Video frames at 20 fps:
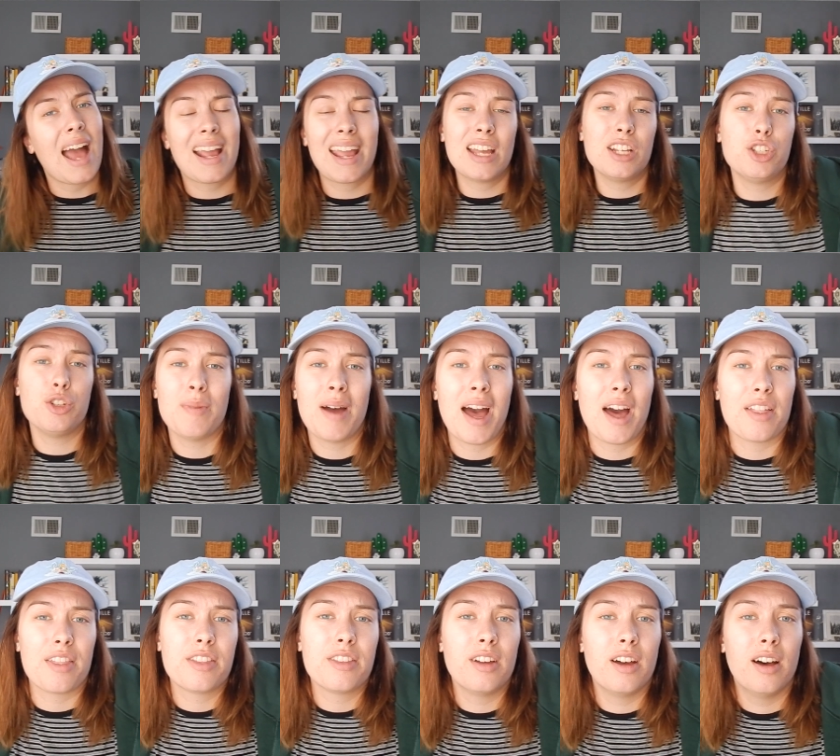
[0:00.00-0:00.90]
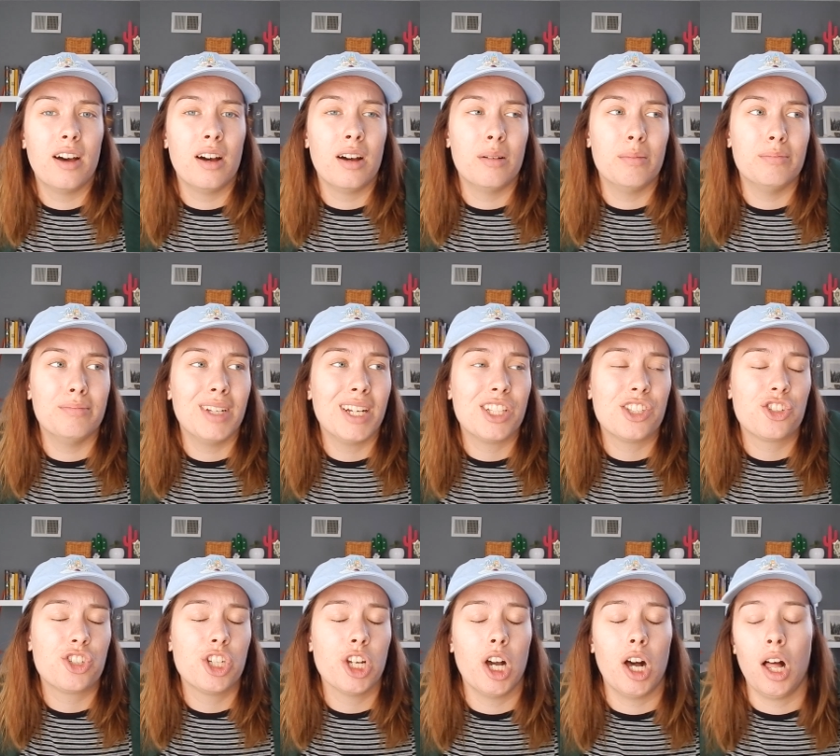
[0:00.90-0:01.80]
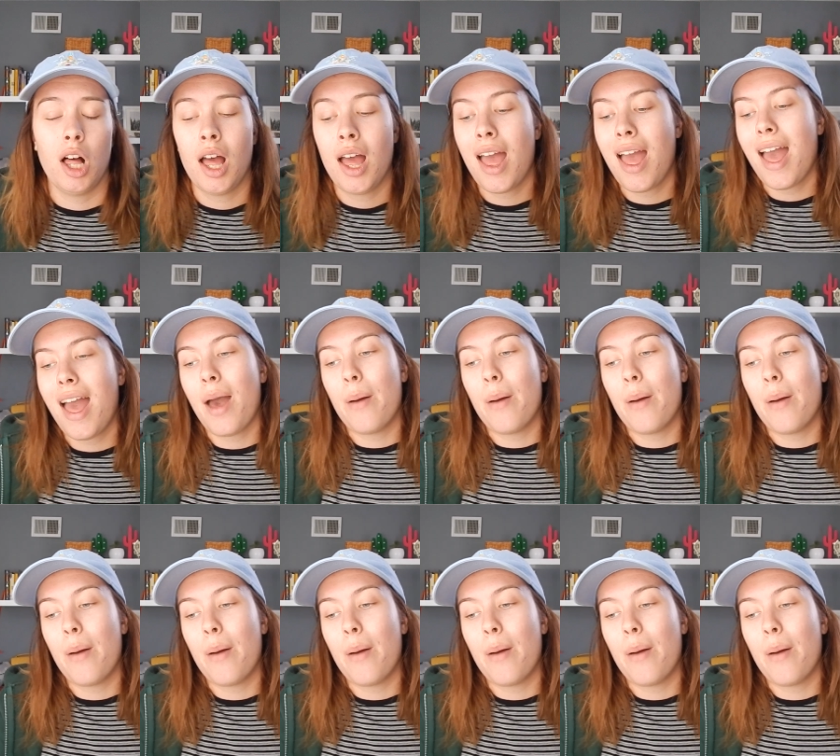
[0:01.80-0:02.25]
I can't do math. Um, it's chill.